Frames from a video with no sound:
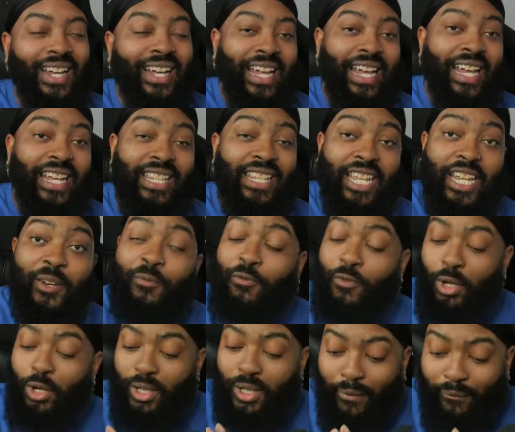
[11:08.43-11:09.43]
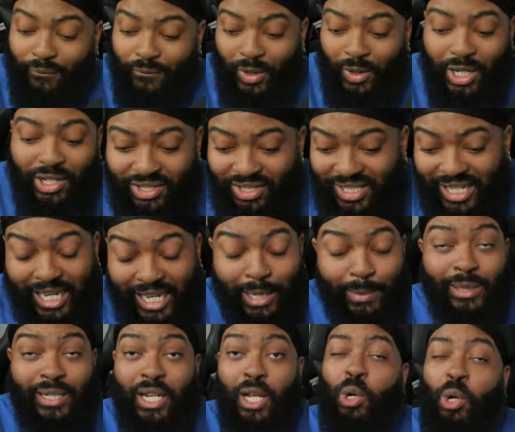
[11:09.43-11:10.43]
And then for the first time
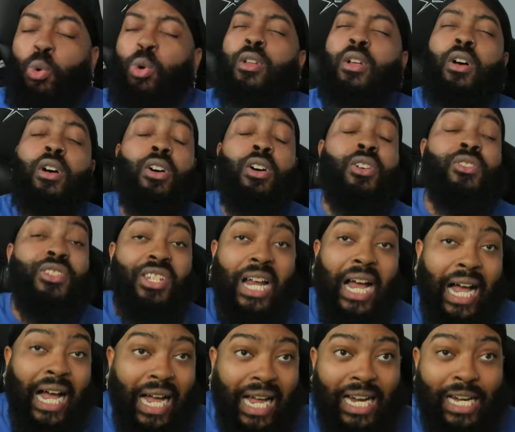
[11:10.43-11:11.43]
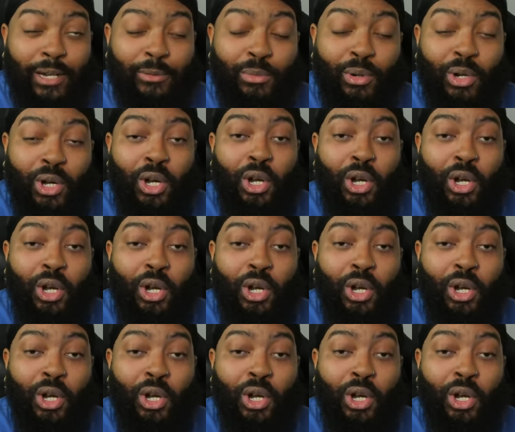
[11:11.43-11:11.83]
in a long time,